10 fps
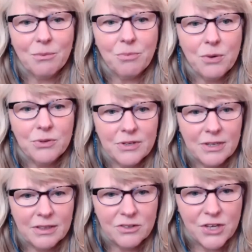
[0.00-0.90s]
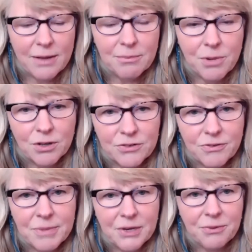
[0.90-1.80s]
post it in the chat box for
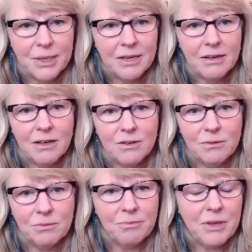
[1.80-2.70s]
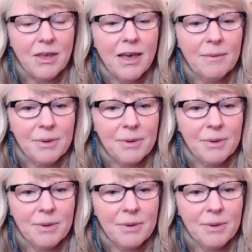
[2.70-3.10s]
me to read, and I'll be happy to